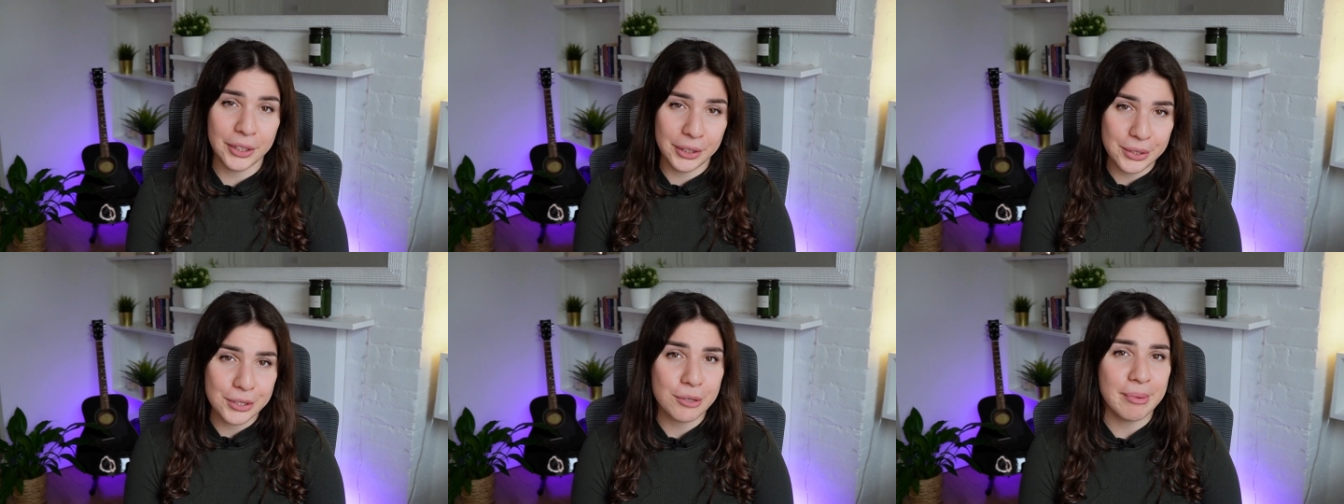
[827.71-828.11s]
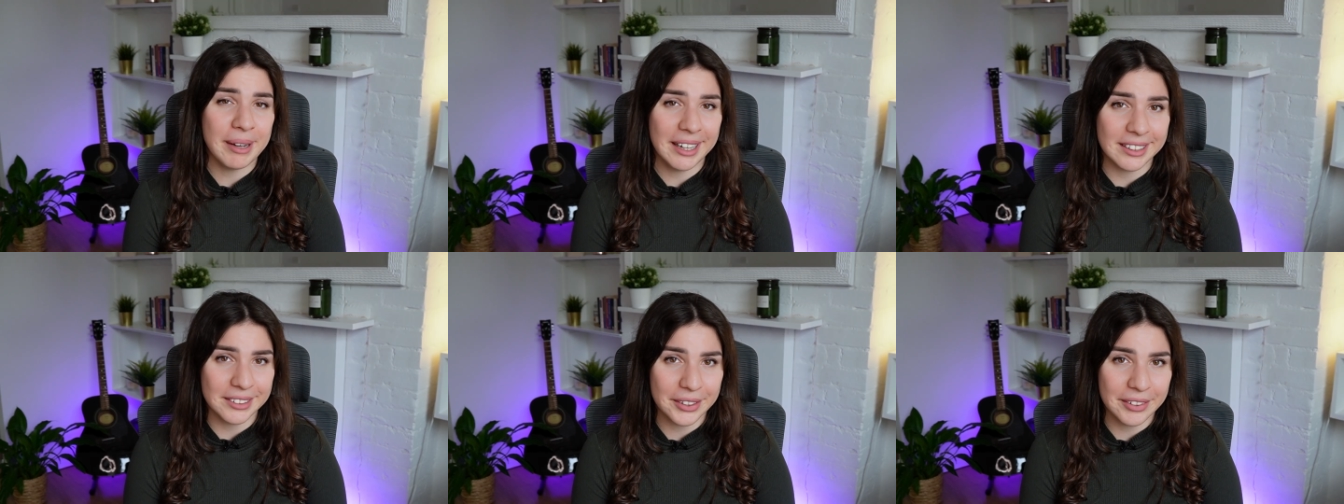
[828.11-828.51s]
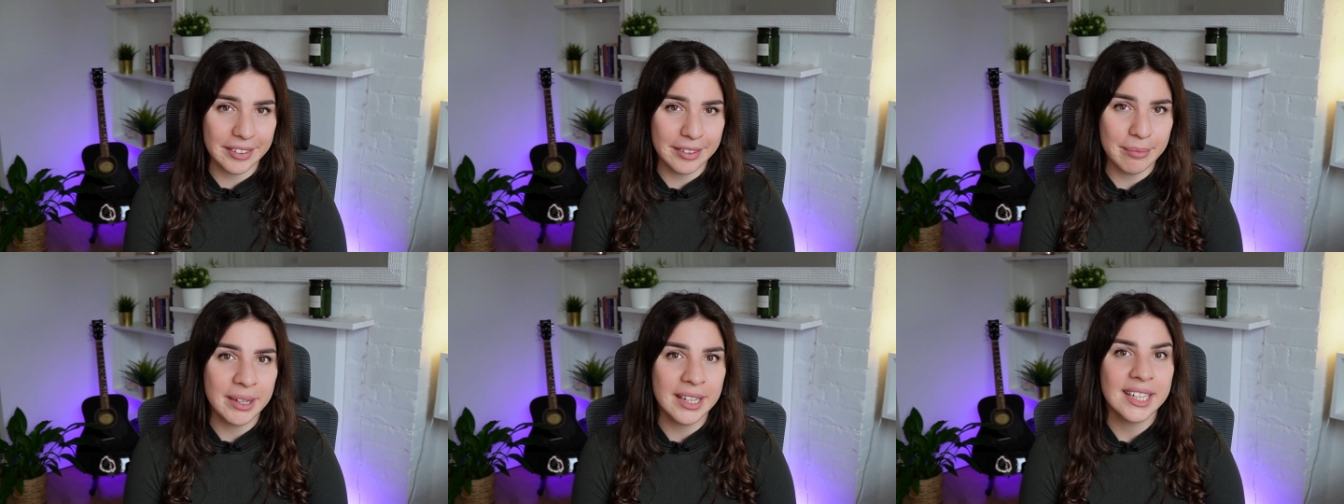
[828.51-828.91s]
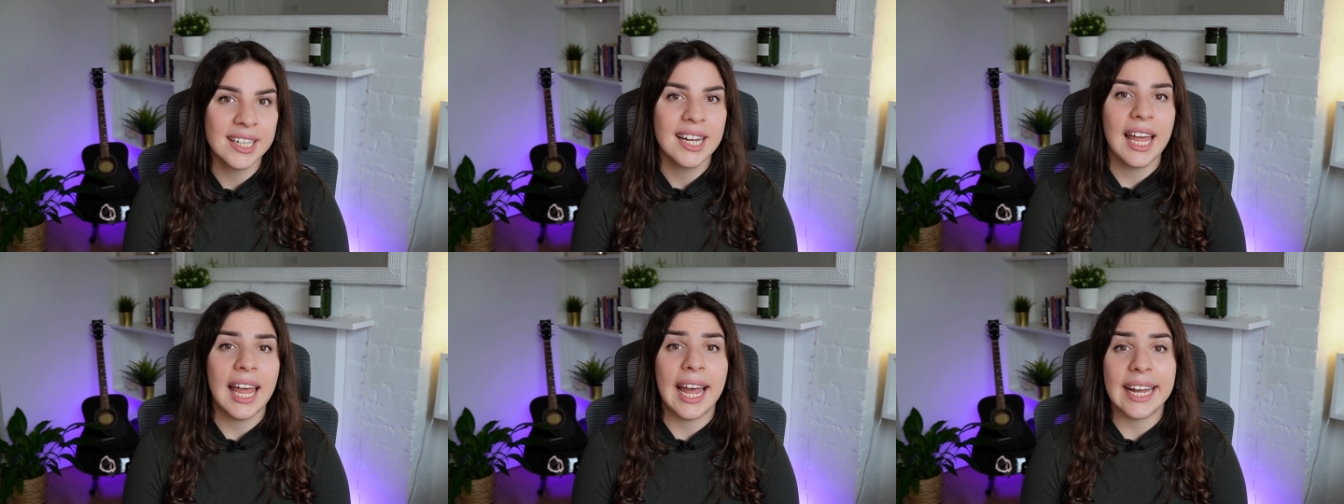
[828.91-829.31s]
the YouTube algorithm.
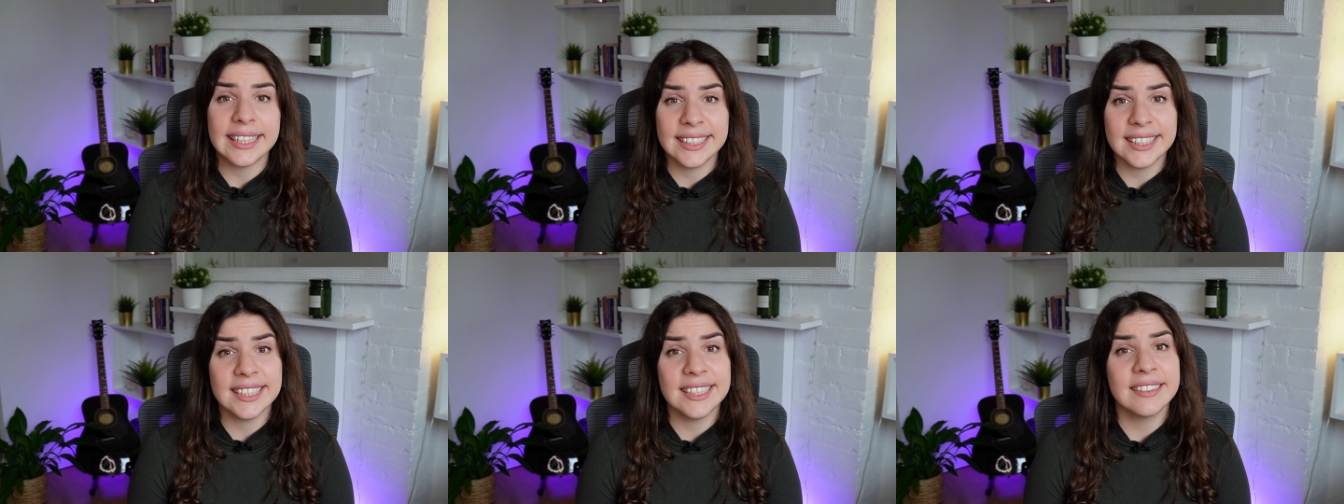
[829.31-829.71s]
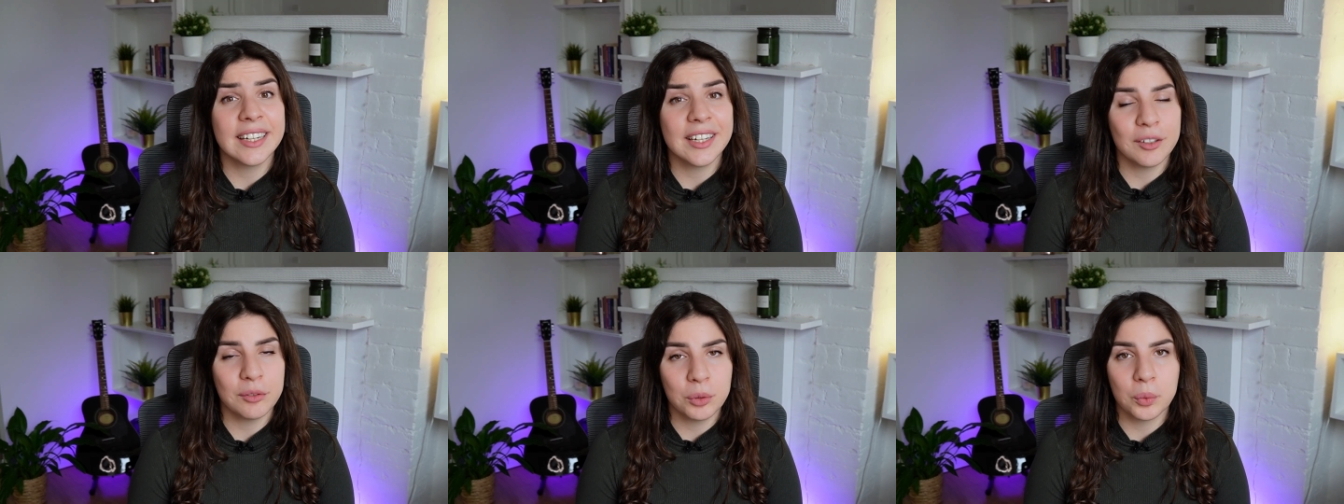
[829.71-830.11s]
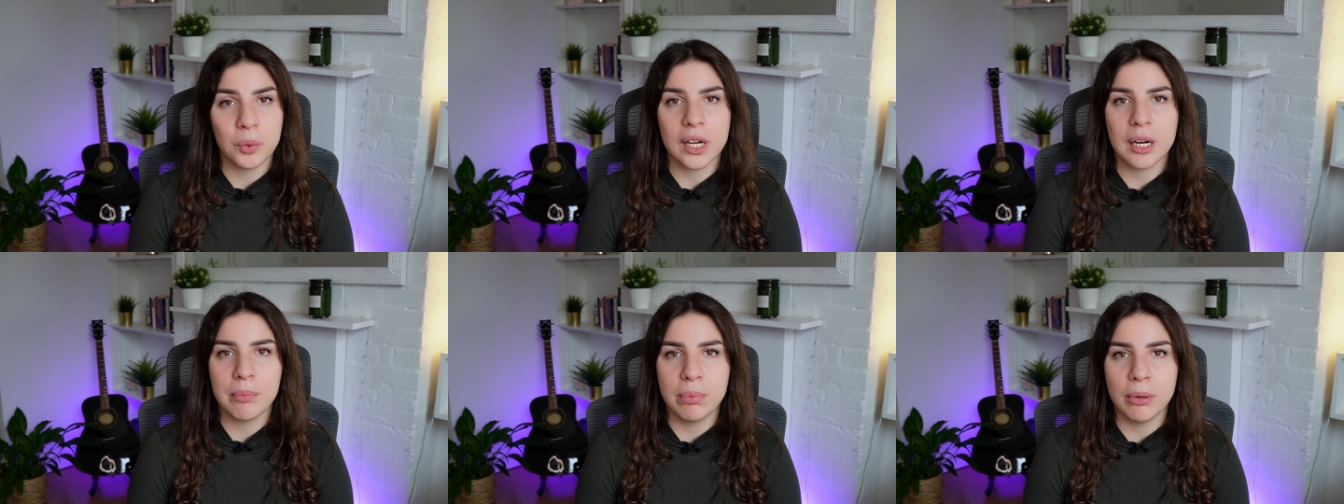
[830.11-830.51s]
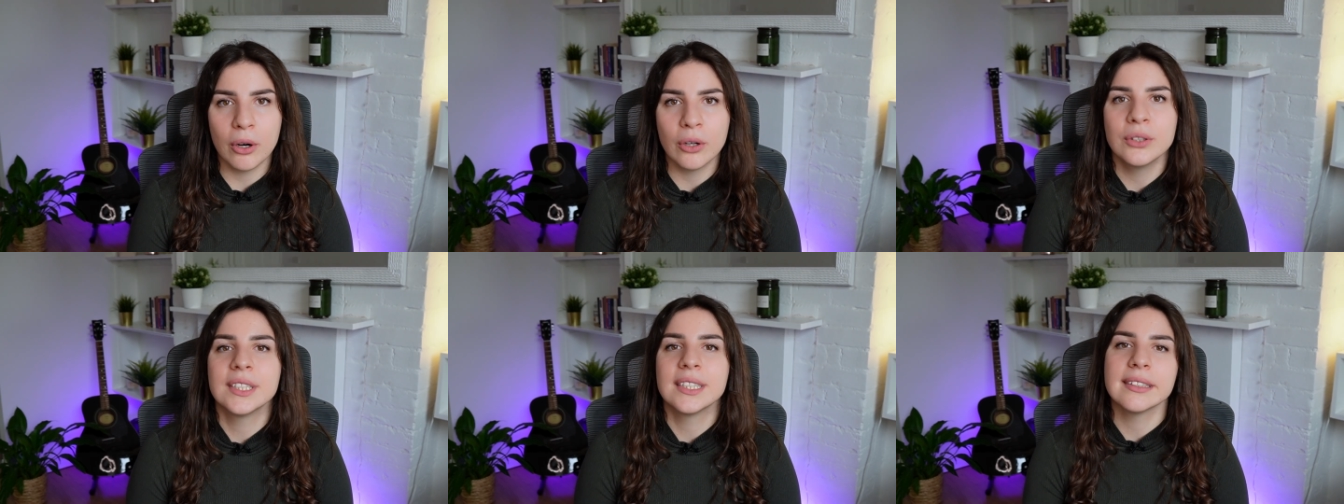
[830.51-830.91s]
Ideally, you would want to
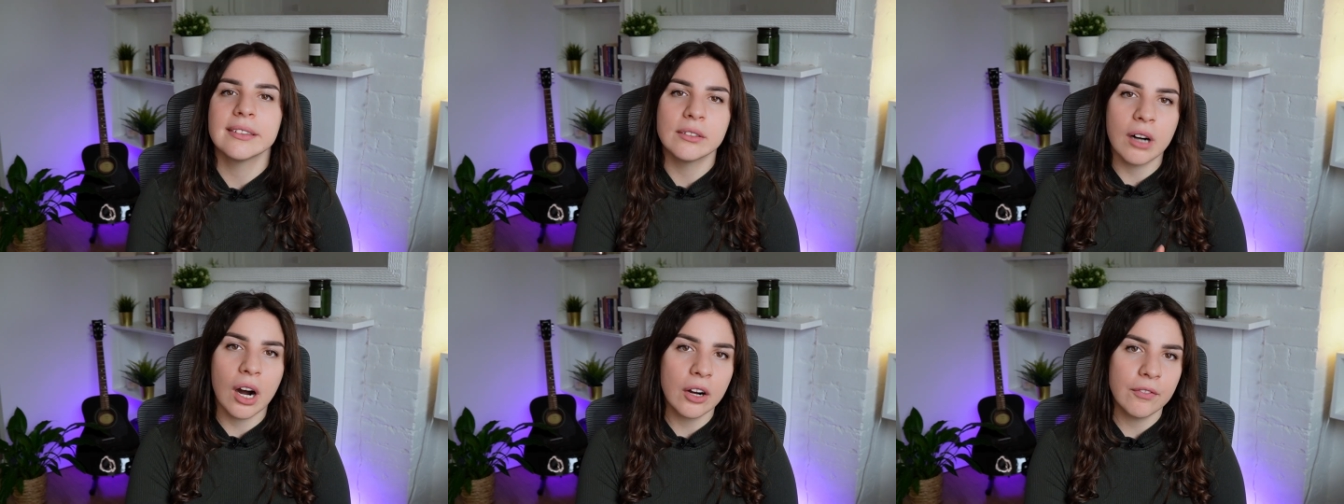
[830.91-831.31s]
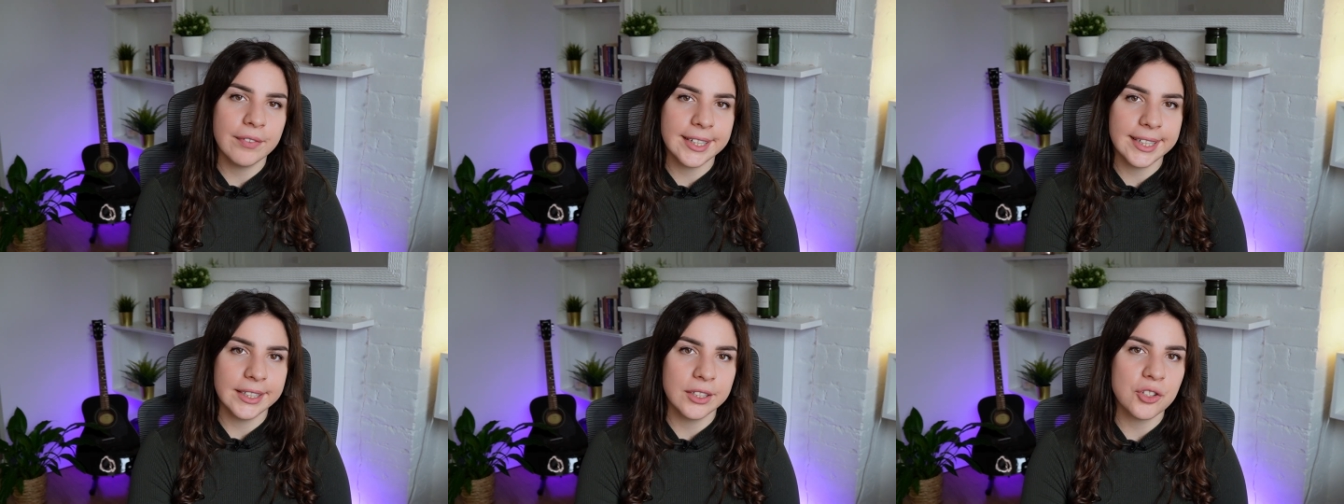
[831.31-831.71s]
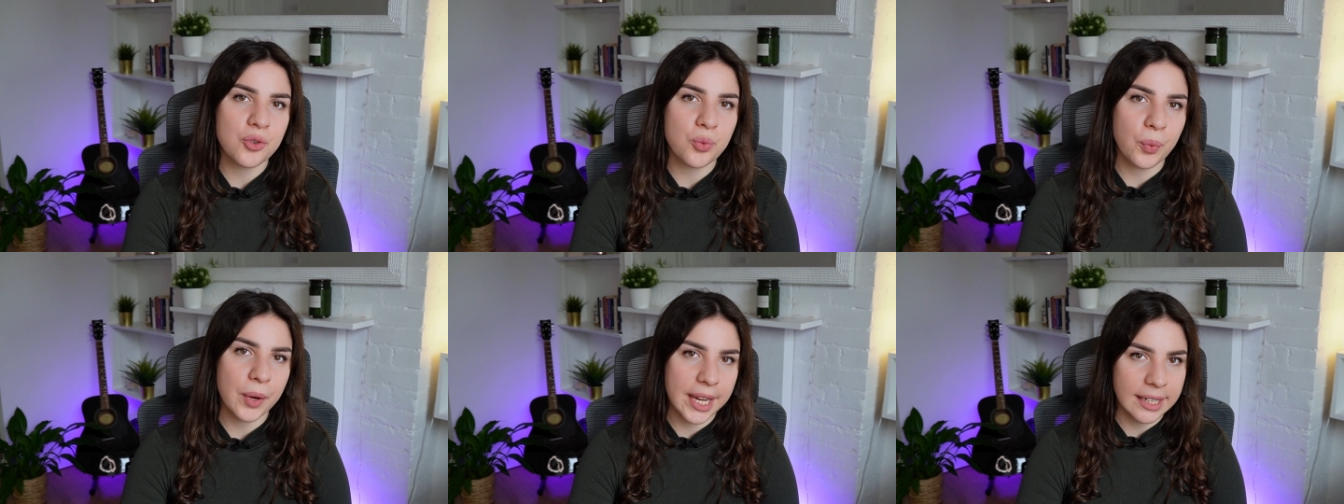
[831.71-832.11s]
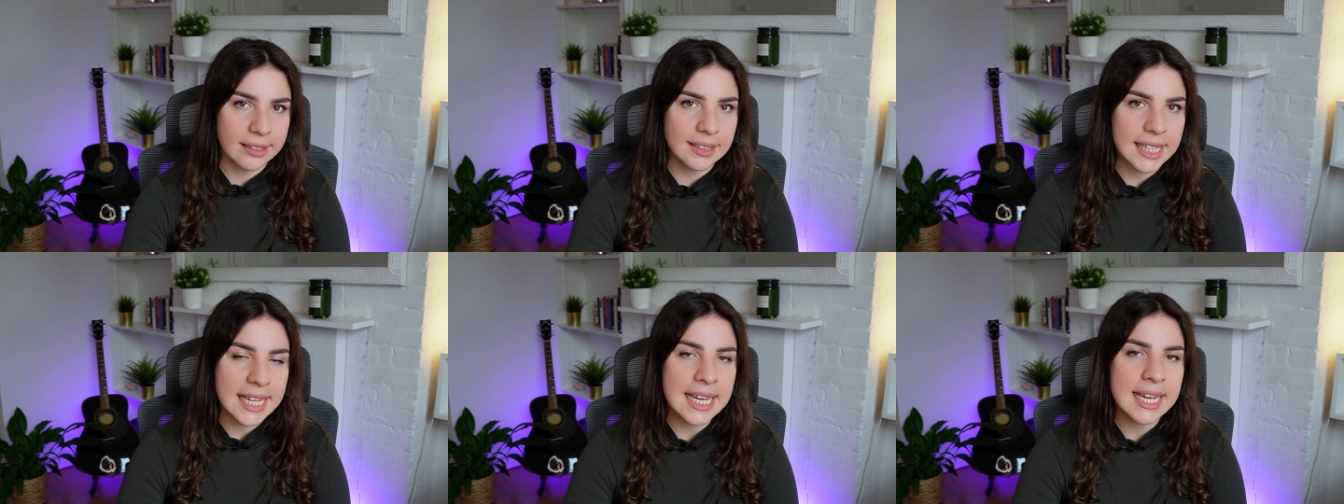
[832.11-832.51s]
post long videos
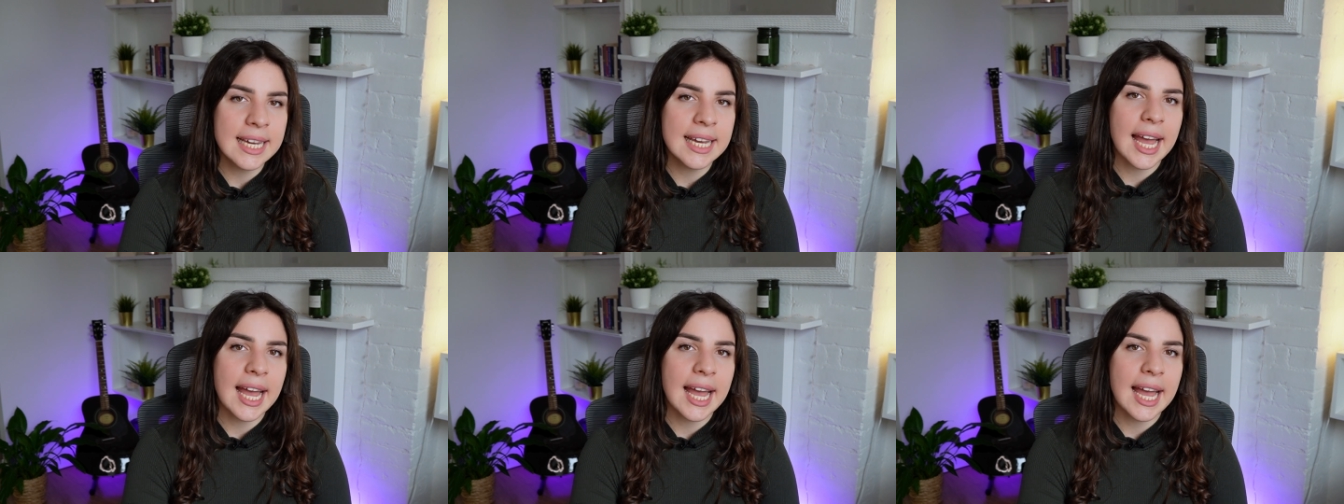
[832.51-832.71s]
weekly